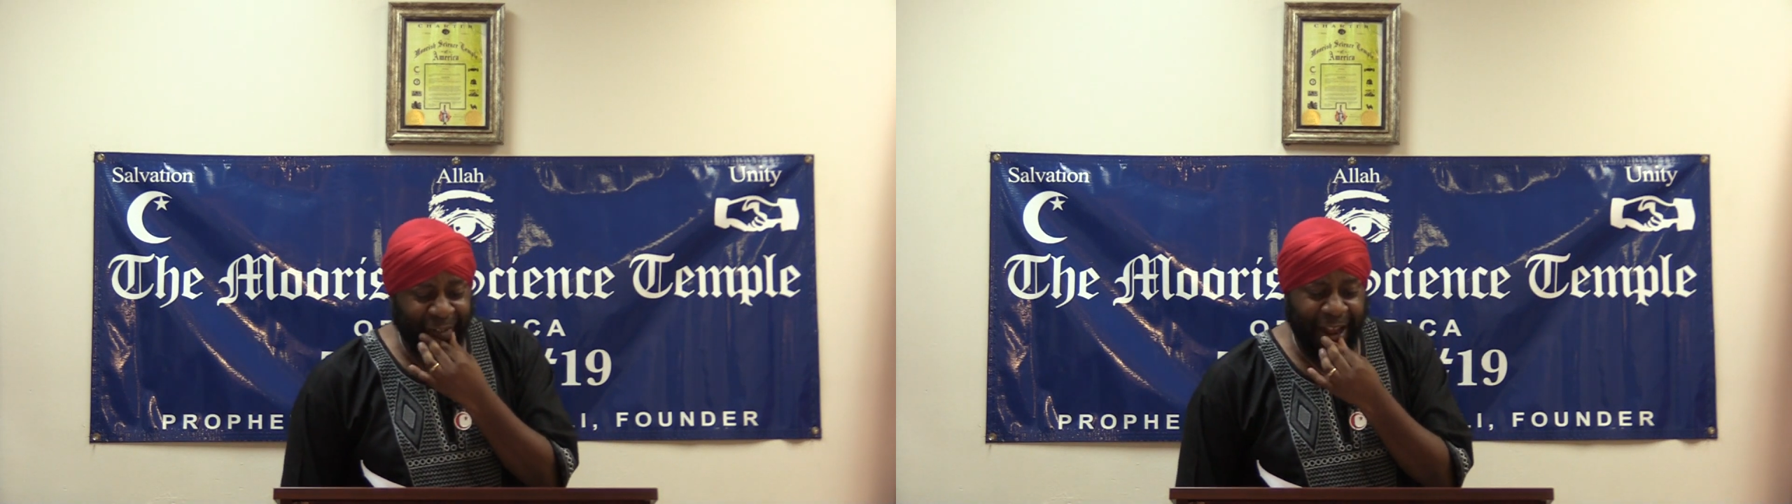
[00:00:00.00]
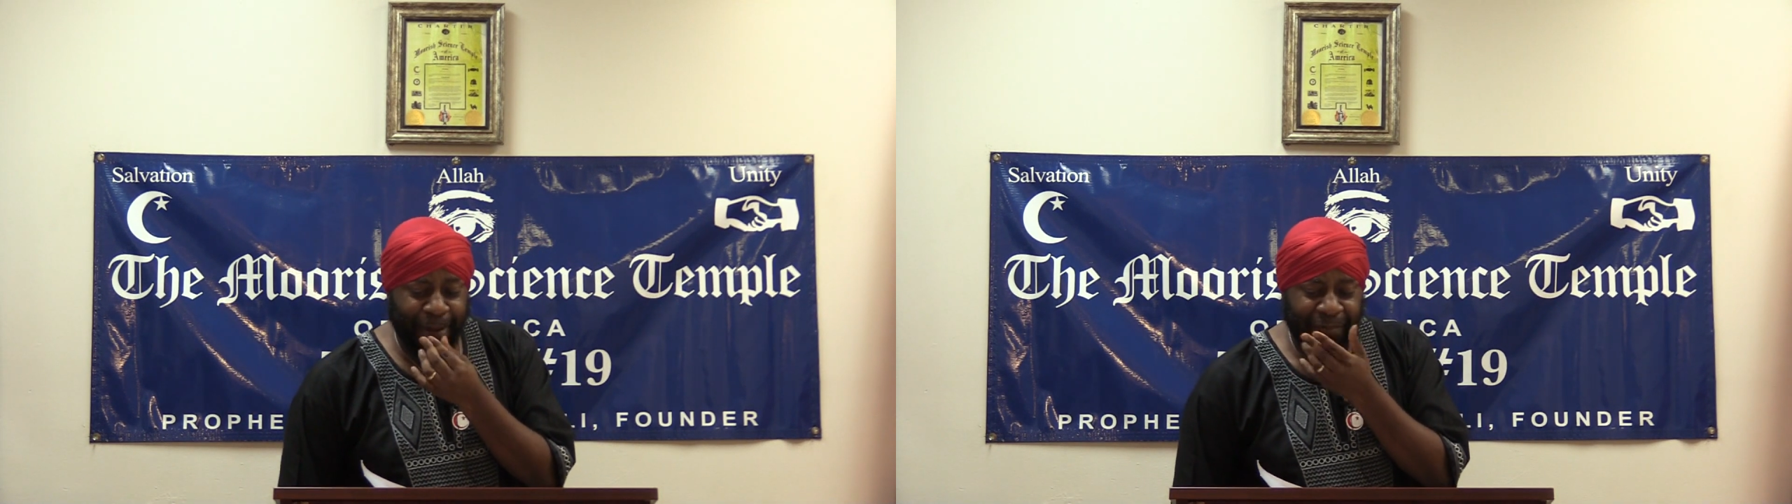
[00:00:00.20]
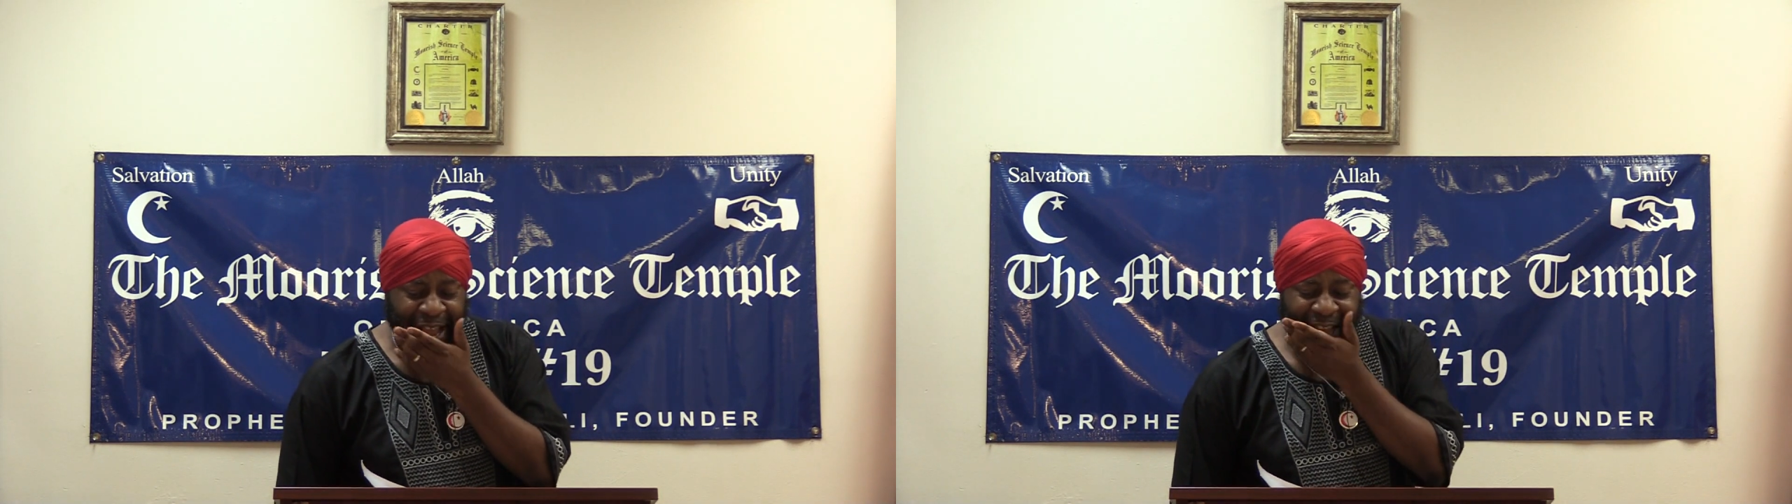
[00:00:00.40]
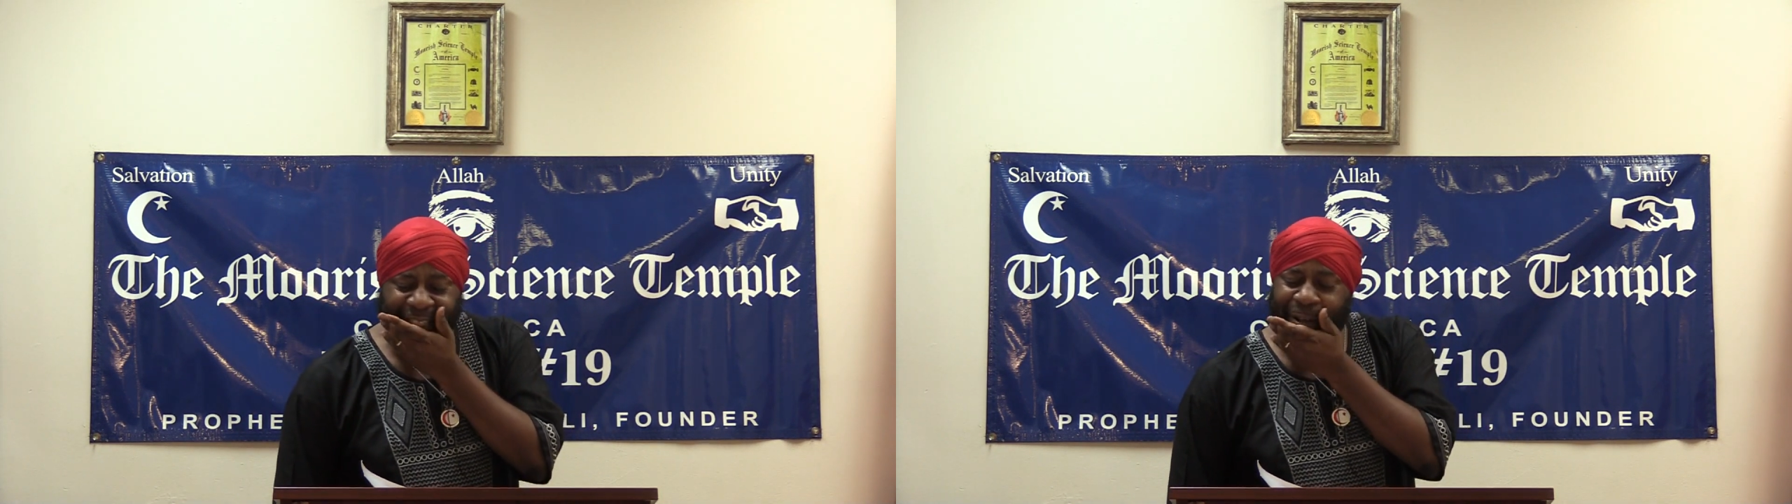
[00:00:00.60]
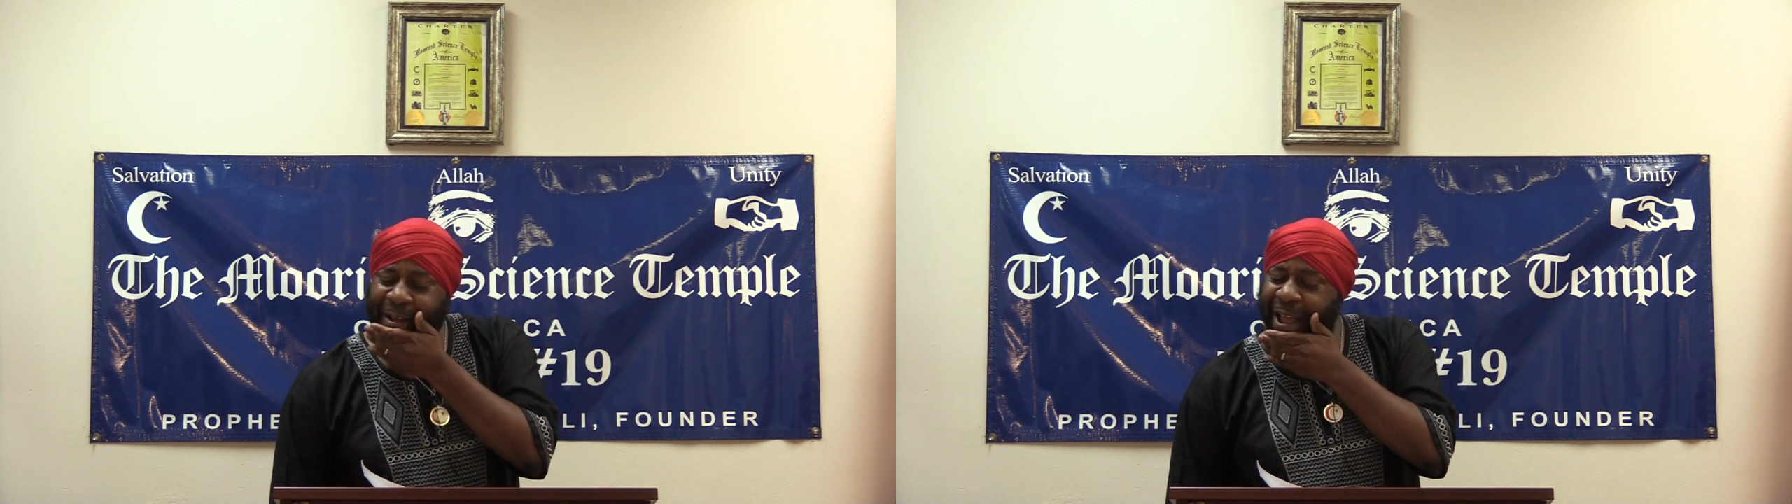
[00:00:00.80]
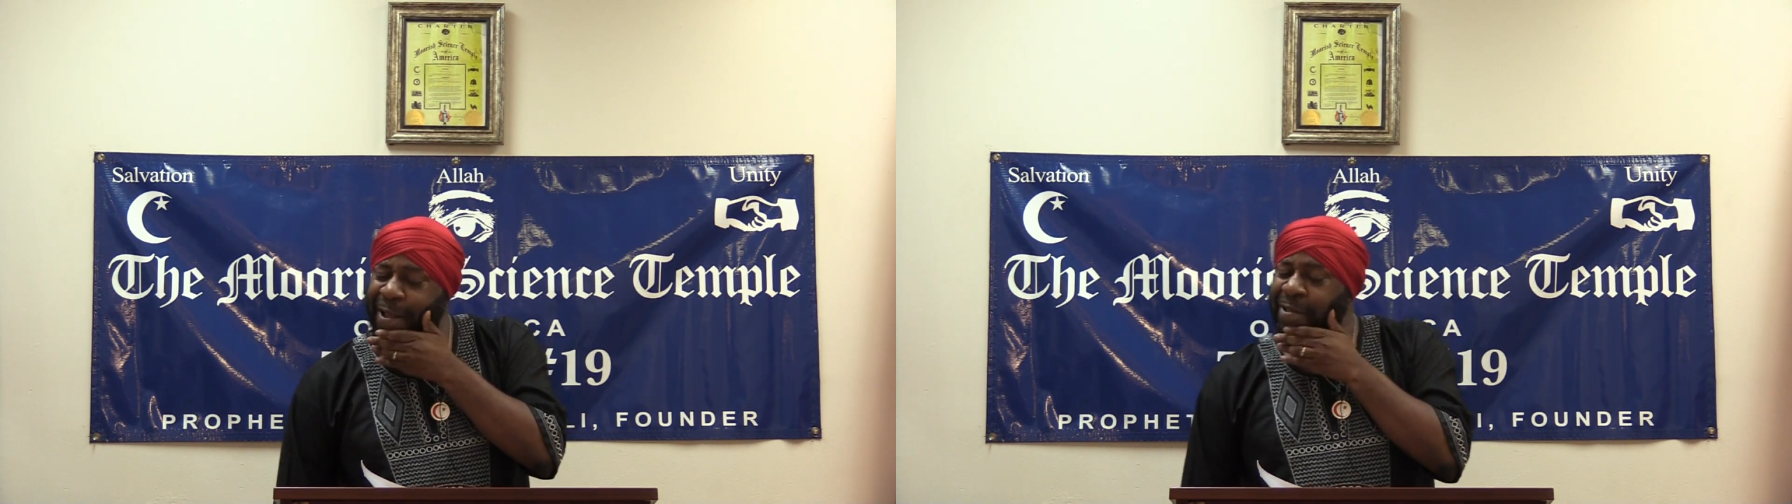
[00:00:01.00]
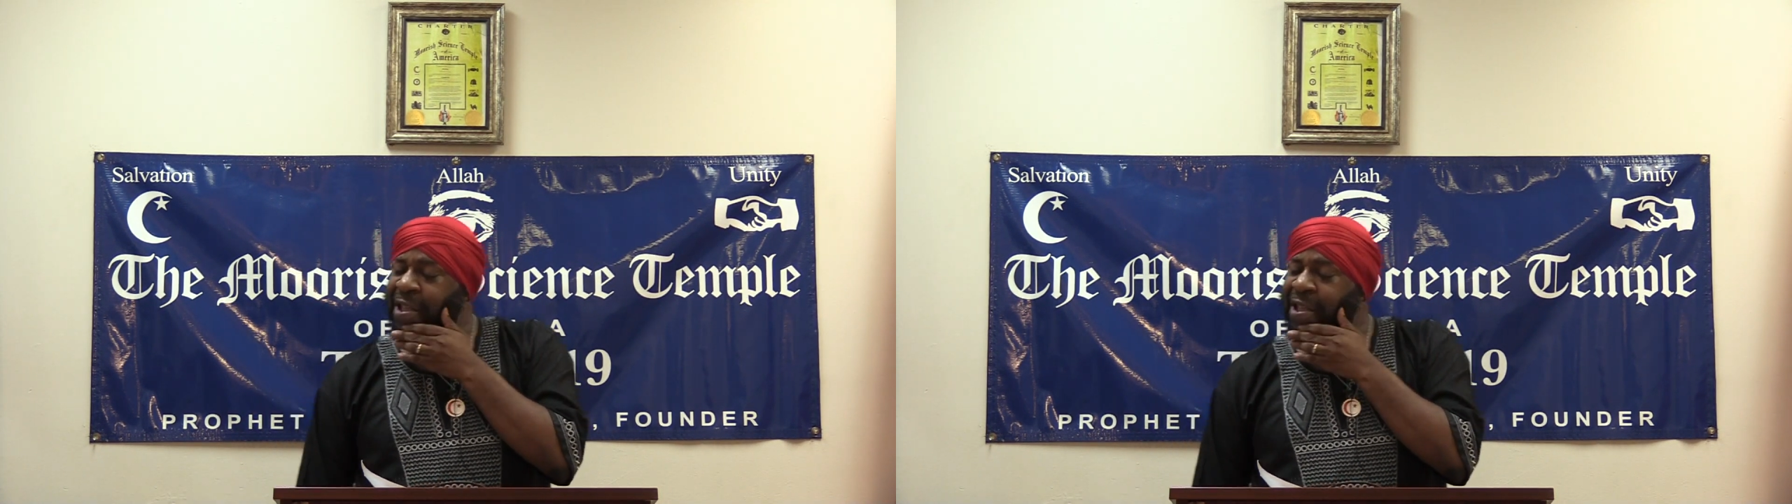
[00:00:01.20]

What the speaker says: right, and say, okay,